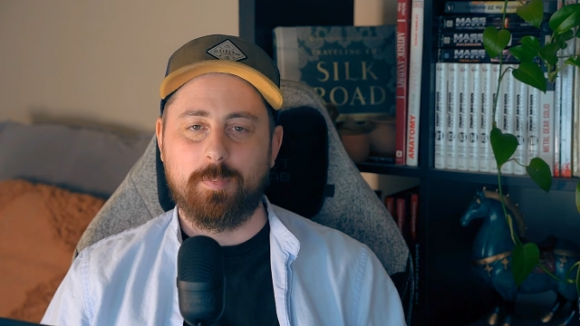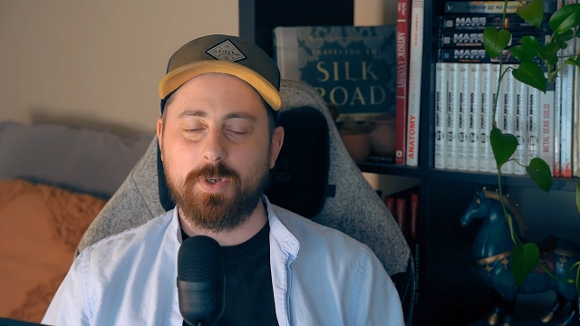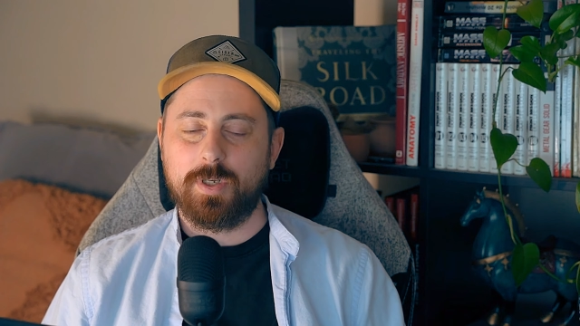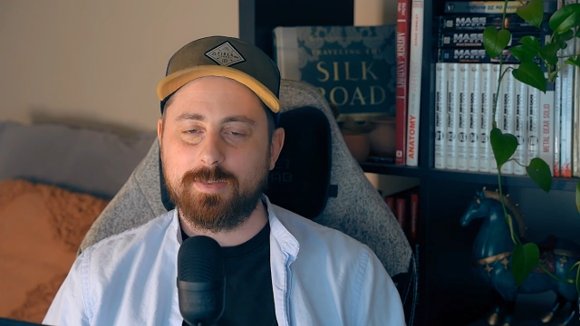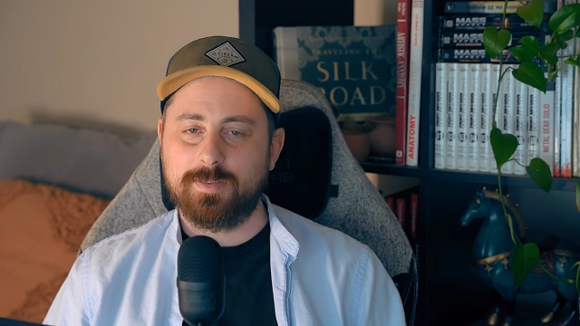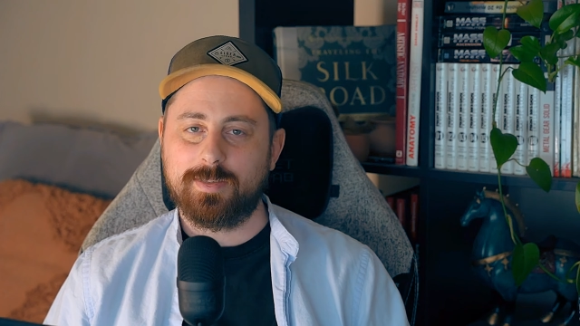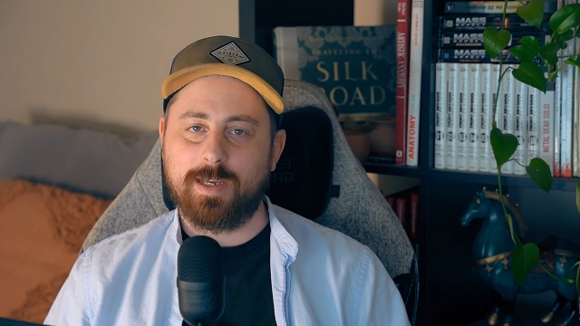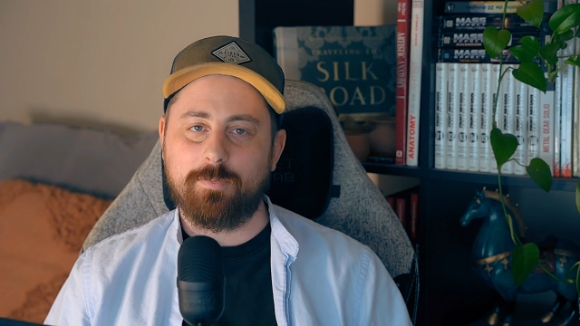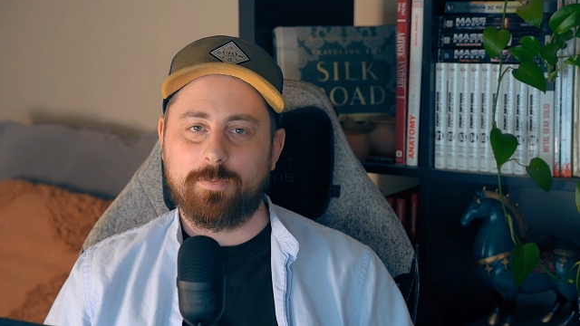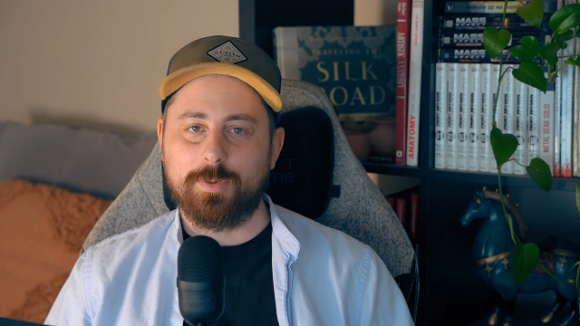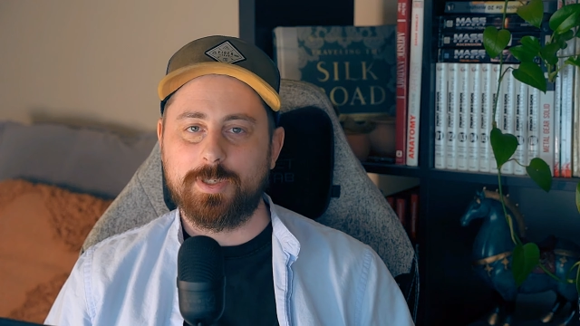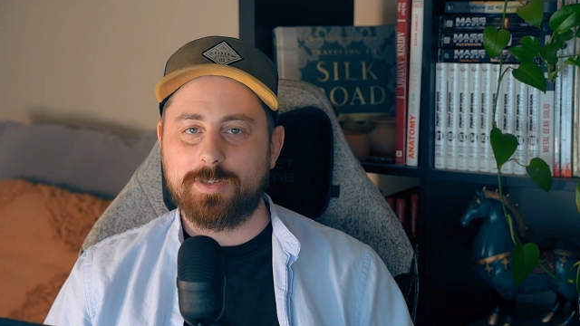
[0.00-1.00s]
but
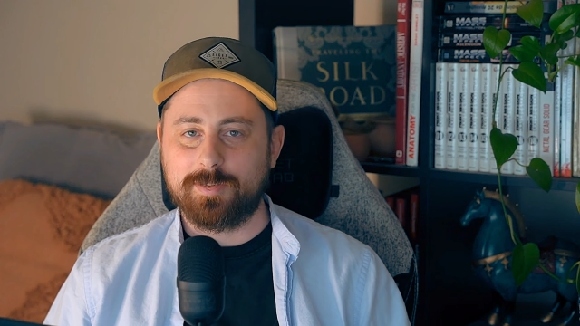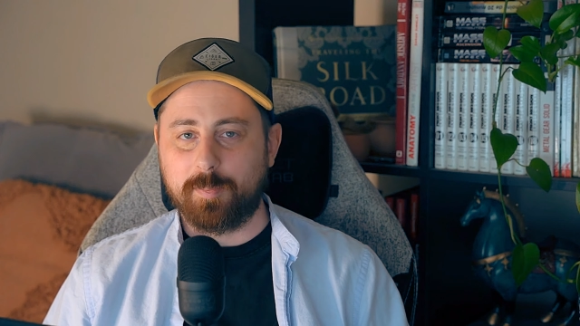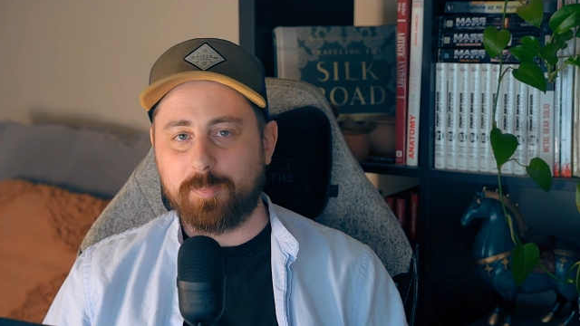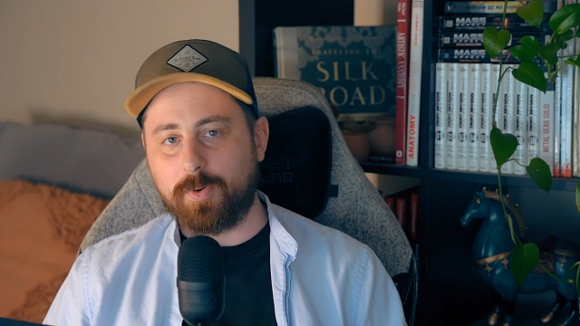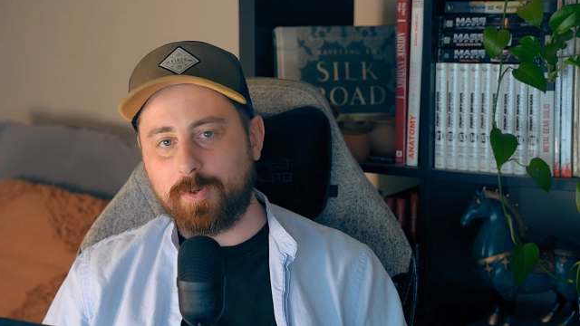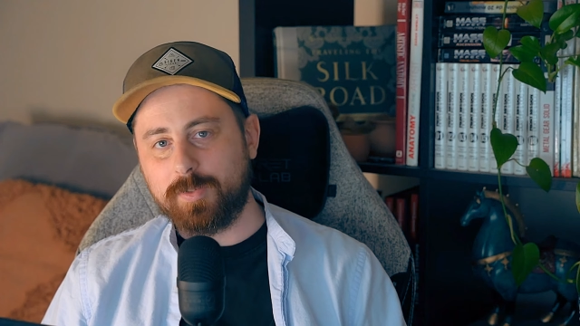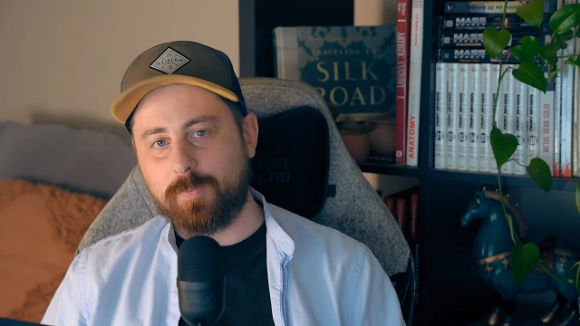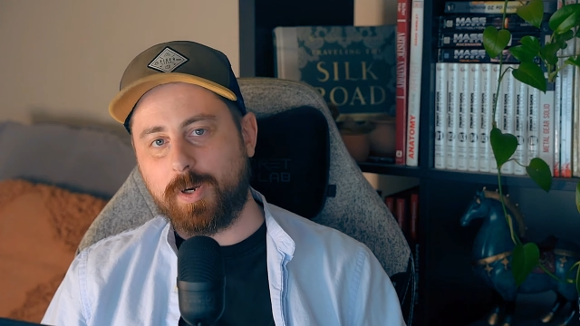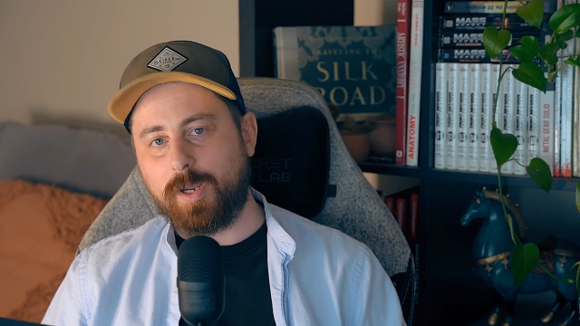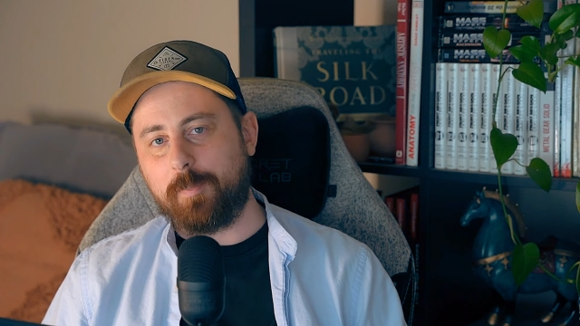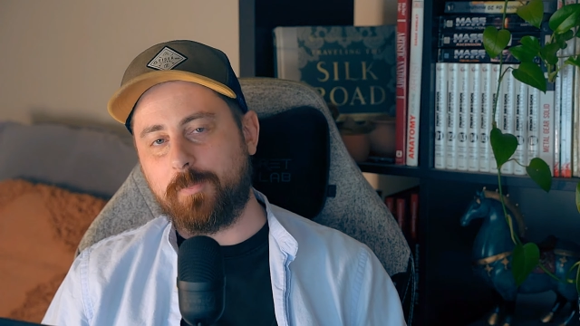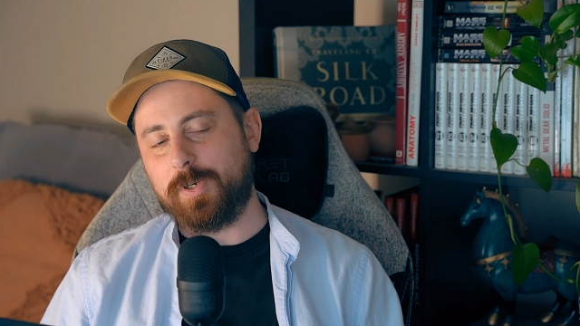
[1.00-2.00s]
I've reached a point
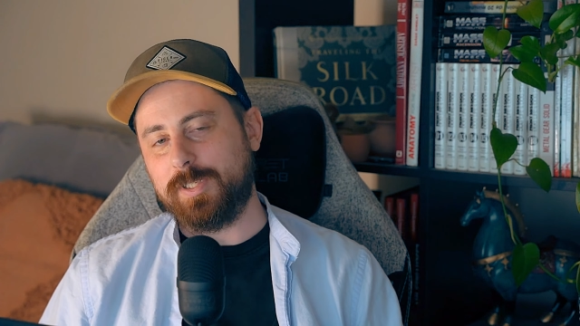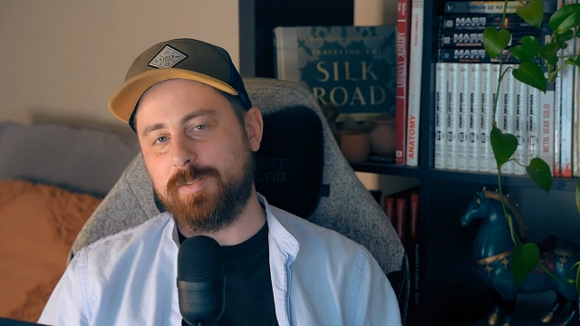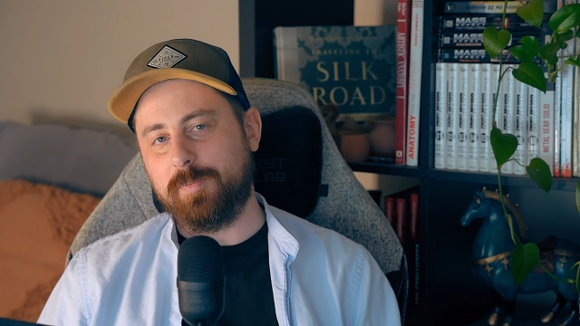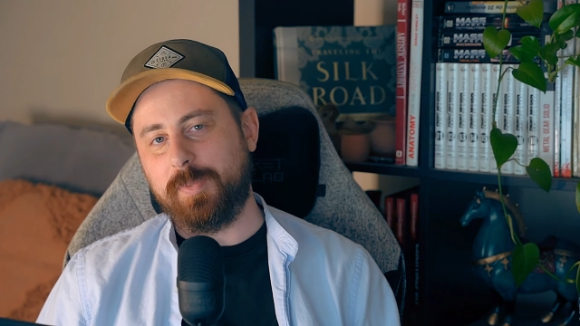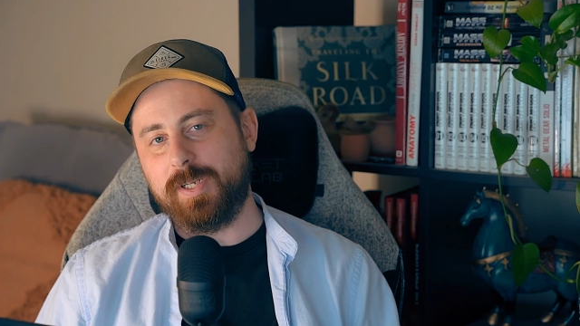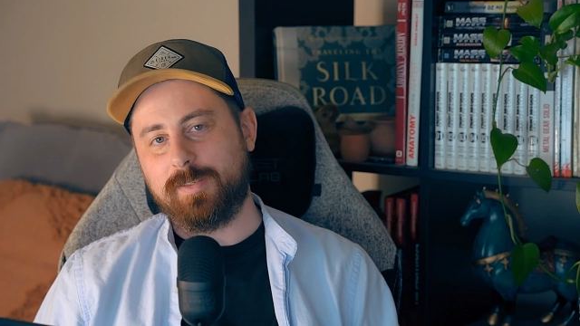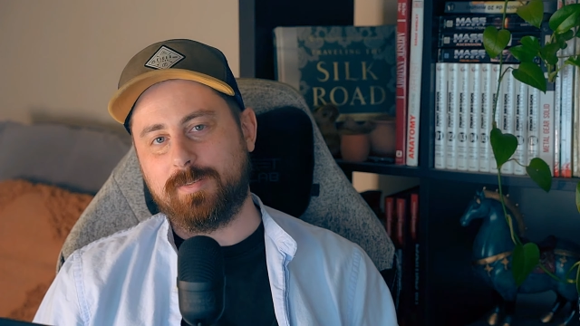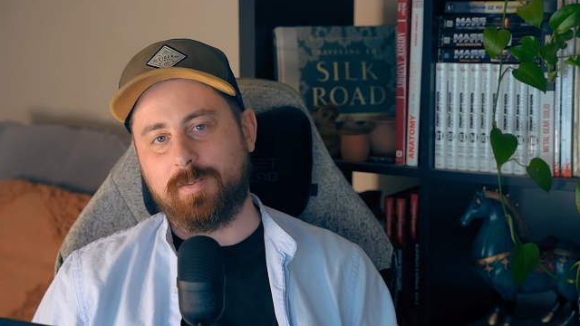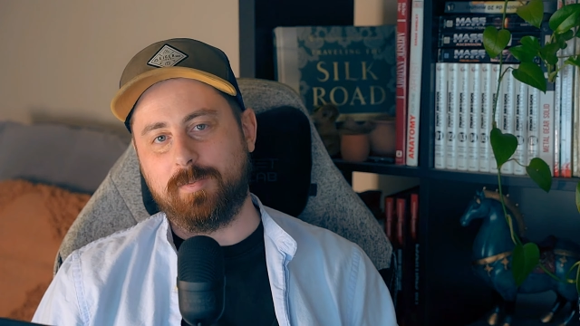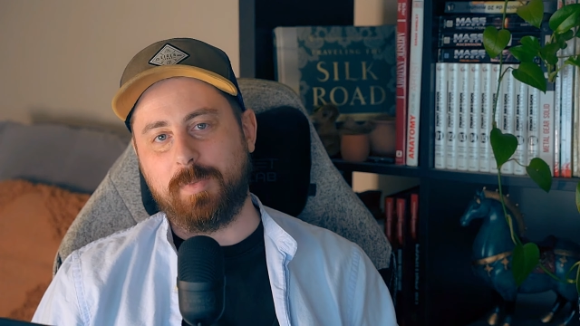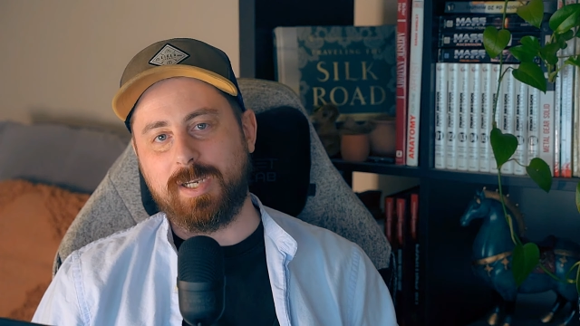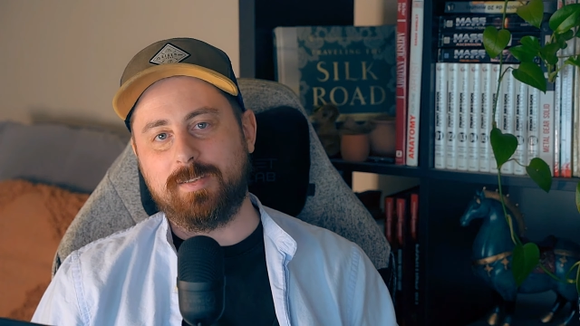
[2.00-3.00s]
where I'm ready to bet
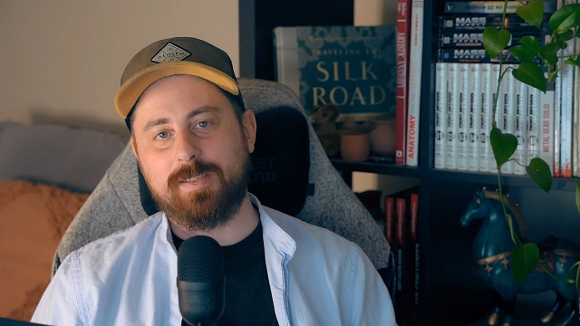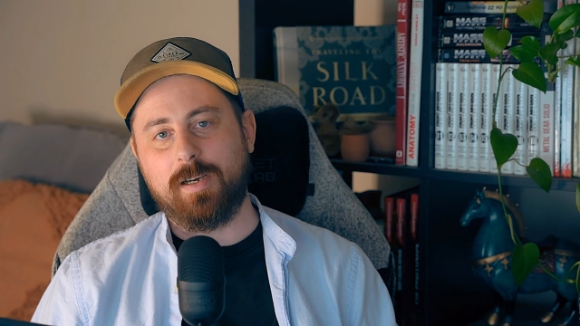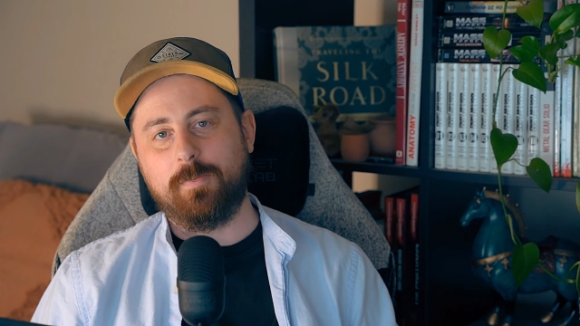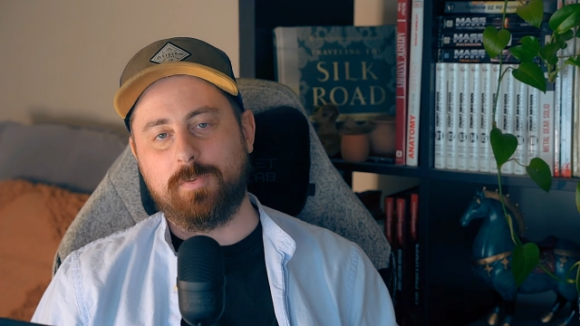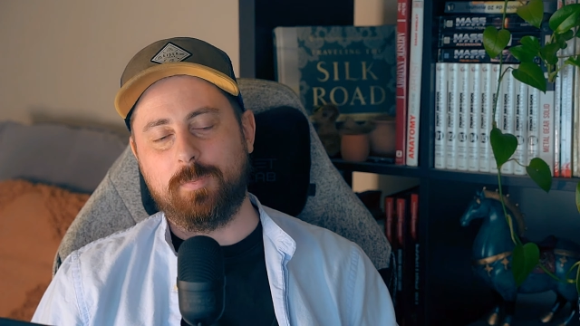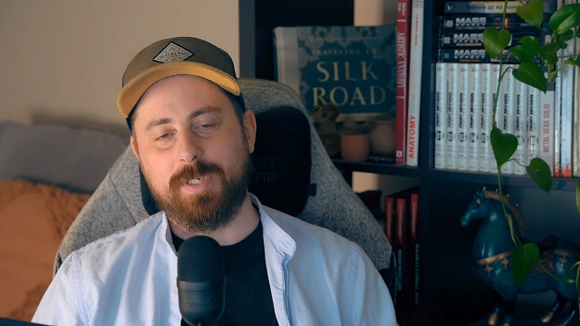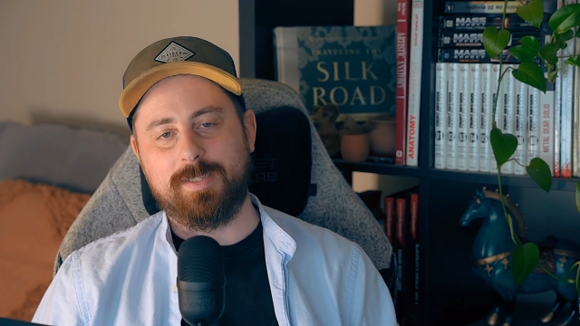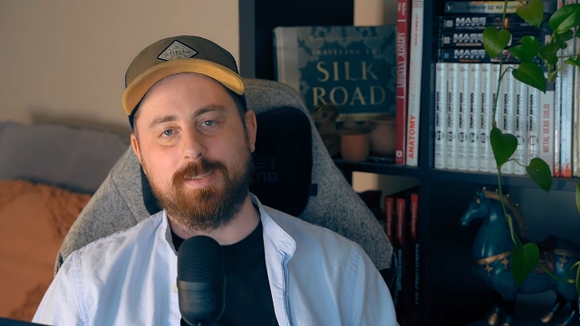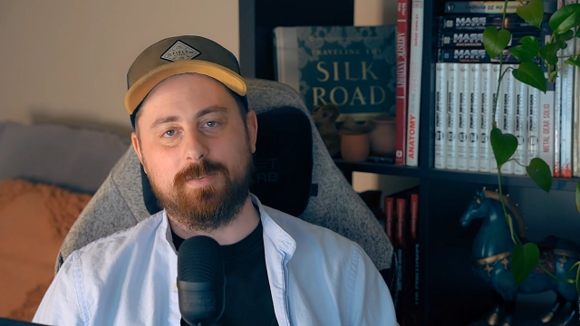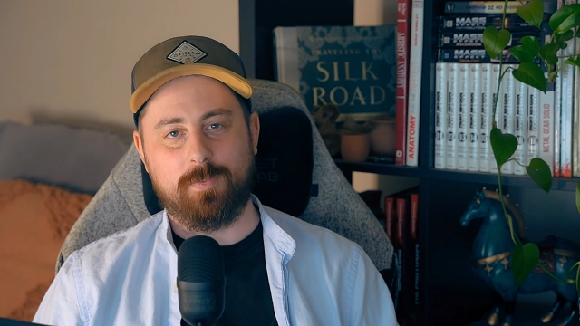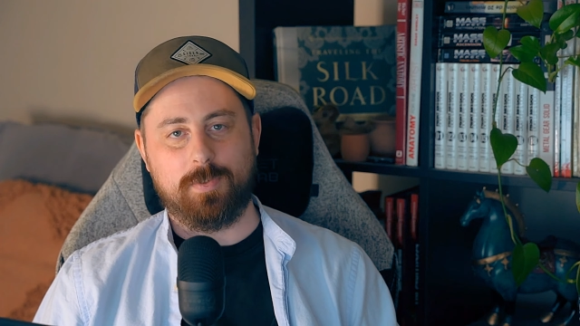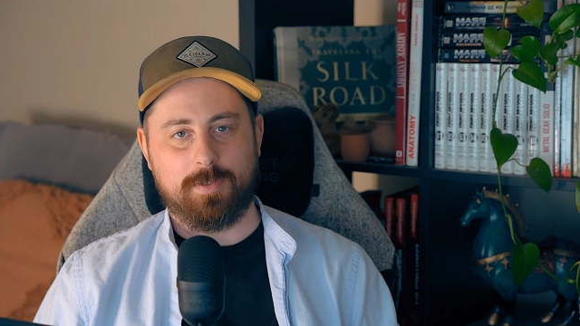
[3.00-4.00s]
on myself to make
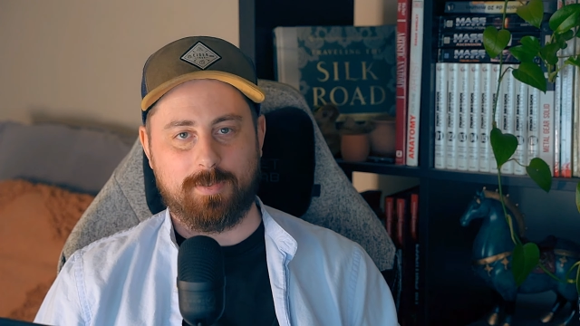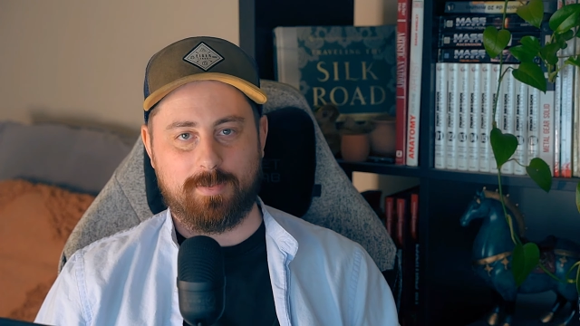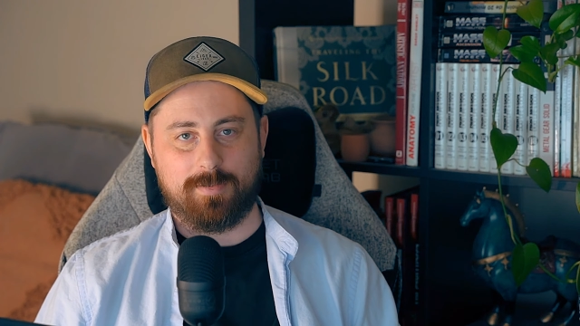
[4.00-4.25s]
this work.